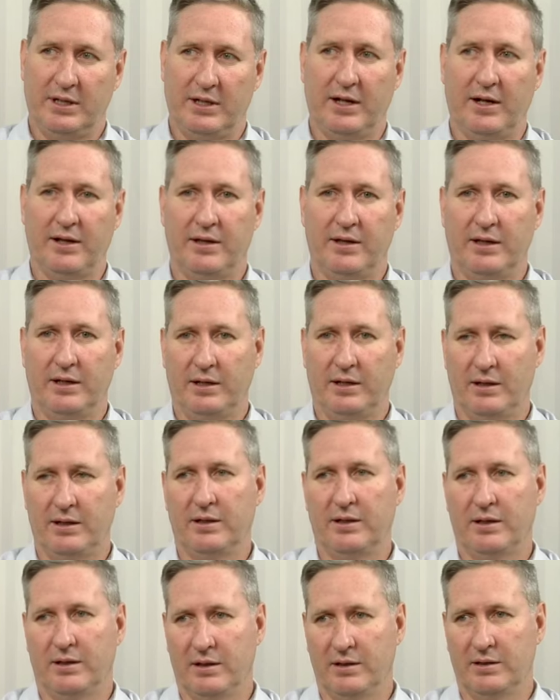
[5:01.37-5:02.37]
and I
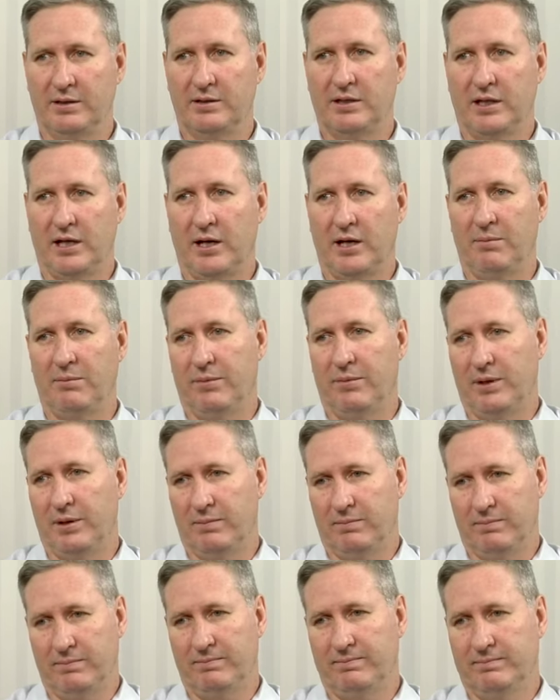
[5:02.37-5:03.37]
think this
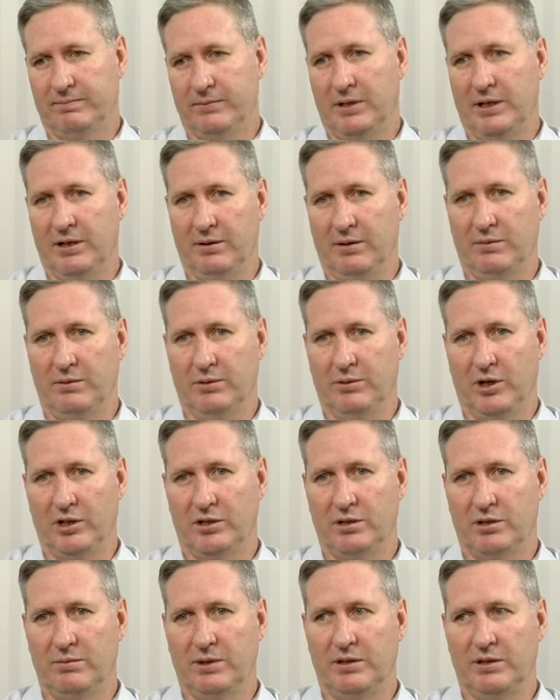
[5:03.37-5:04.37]
time
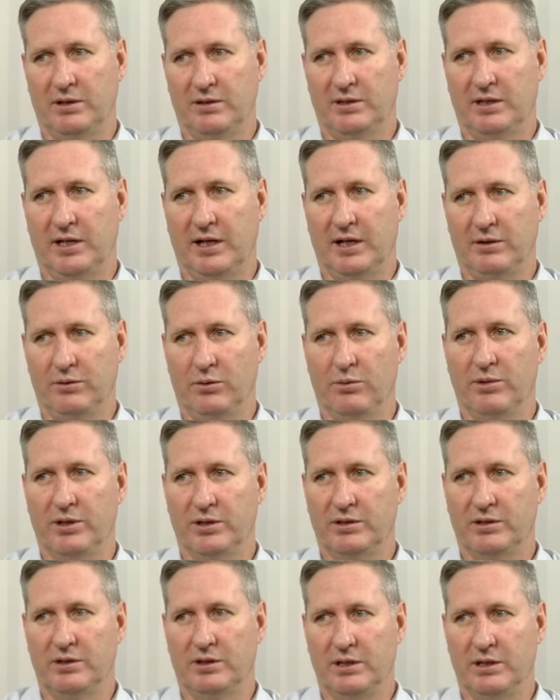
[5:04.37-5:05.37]
ArcelorMittal saying
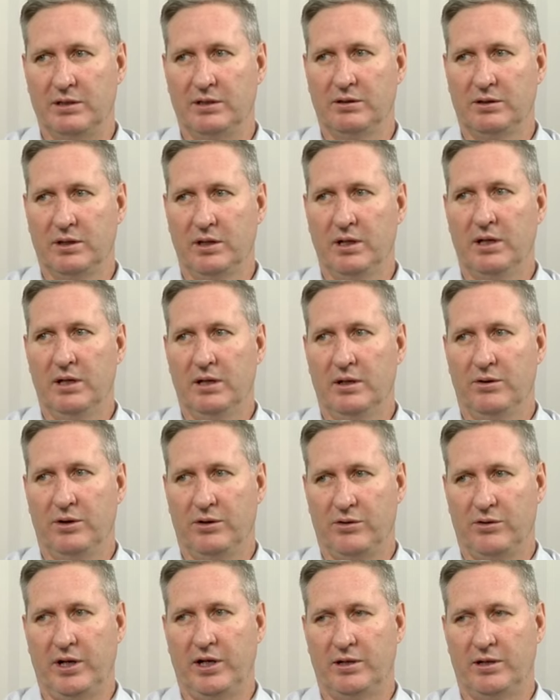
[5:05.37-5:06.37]
almost these
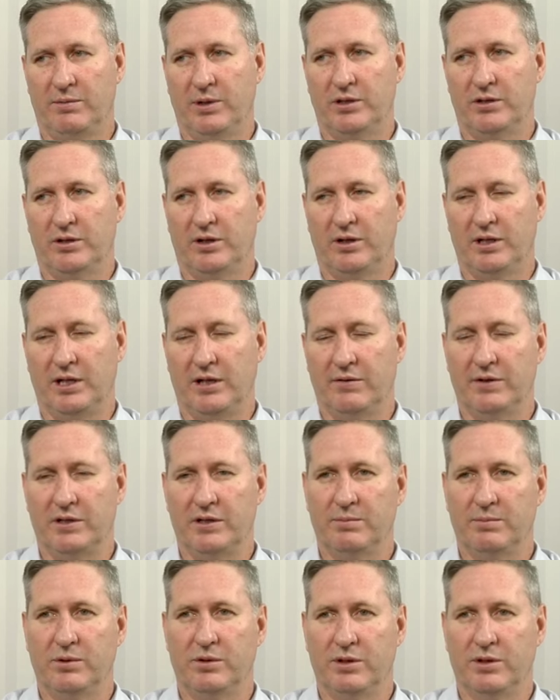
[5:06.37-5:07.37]
retrenchments are
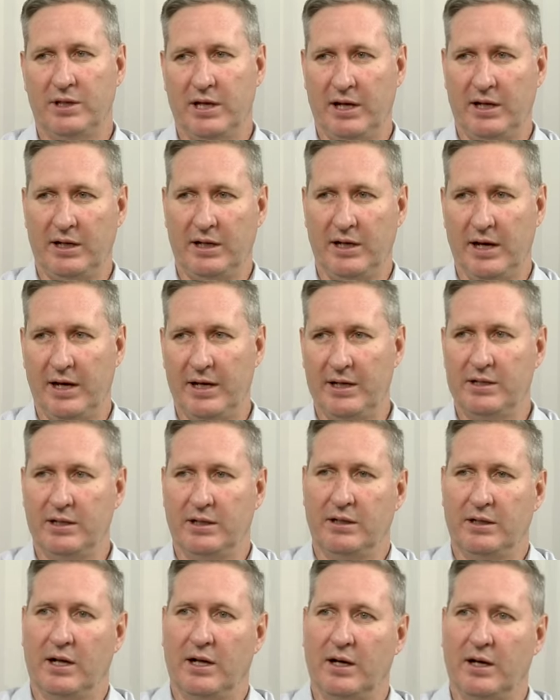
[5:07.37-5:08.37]
inevitable, and they're
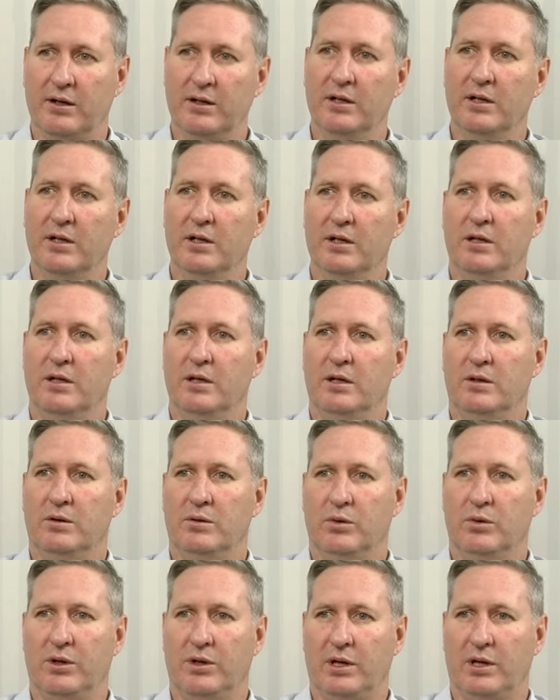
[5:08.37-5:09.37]
engaging now
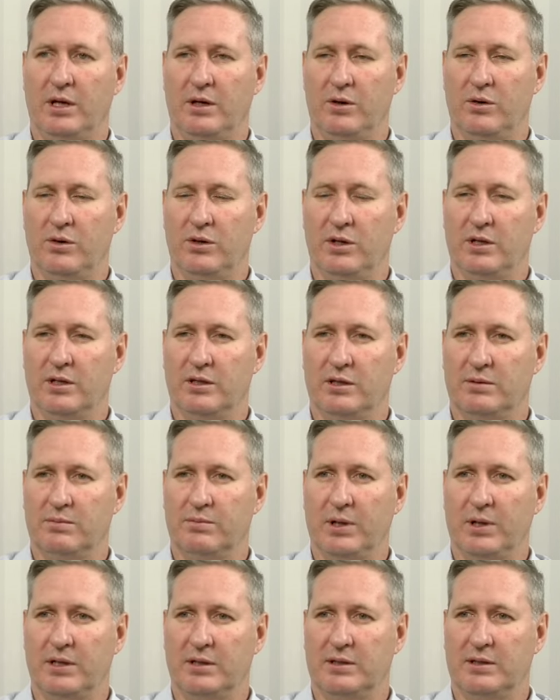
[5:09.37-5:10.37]
with their unions,
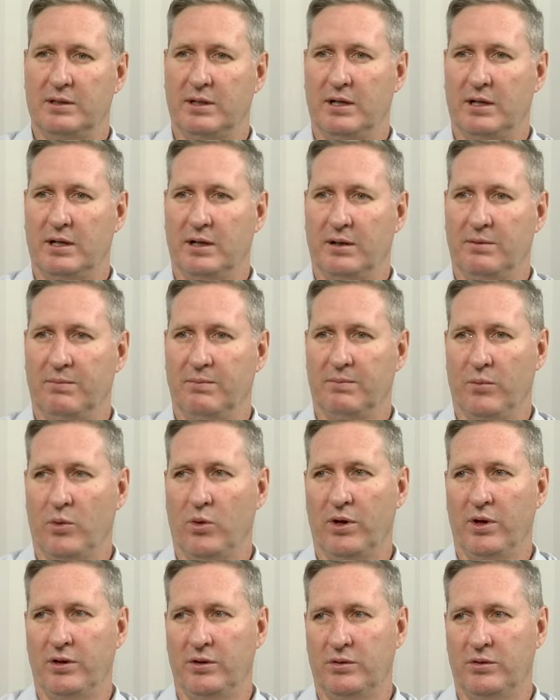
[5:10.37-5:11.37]
but
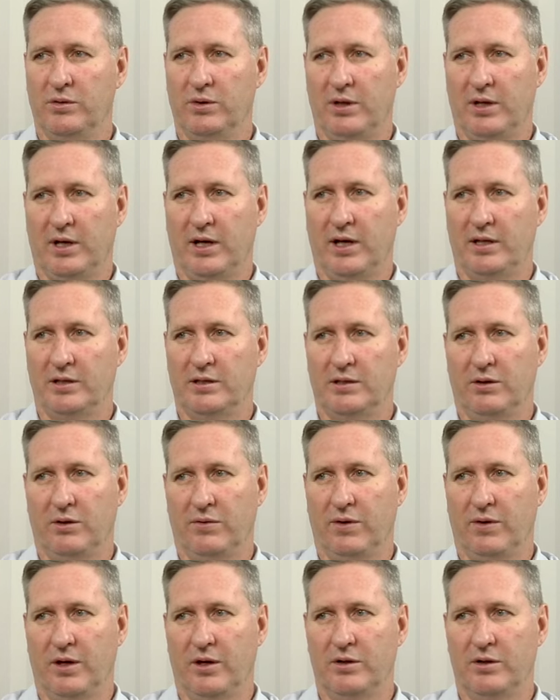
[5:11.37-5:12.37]
more than 2,000
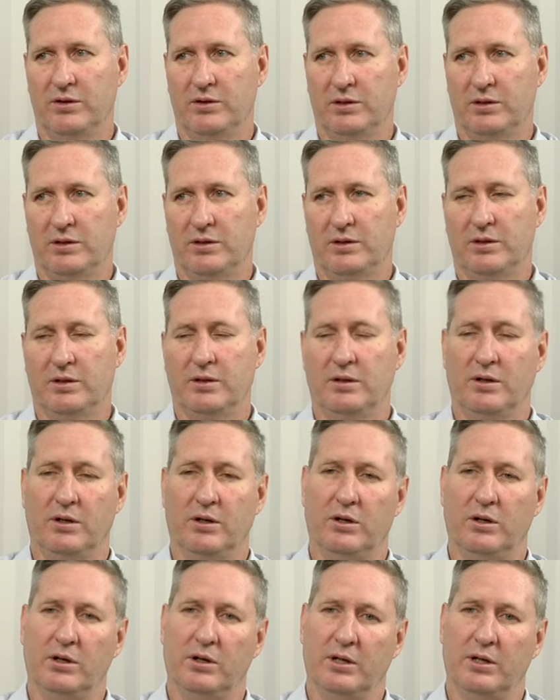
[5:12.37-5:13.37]
of those
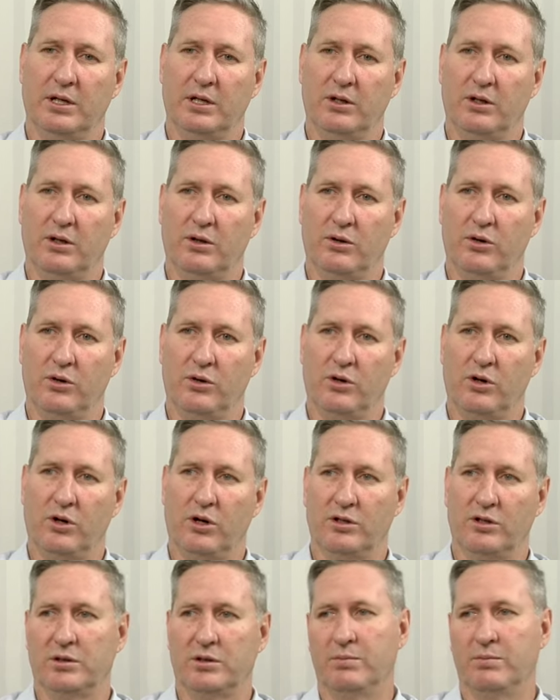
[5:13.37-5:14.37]
are in
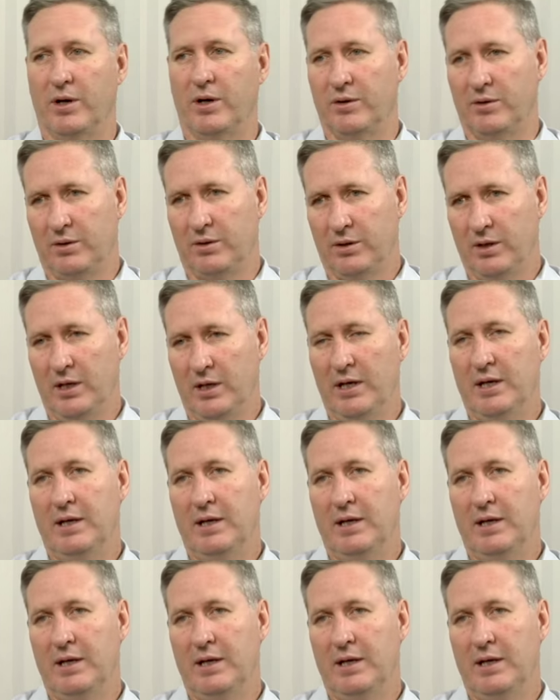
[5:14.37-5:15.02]
Newcastle, both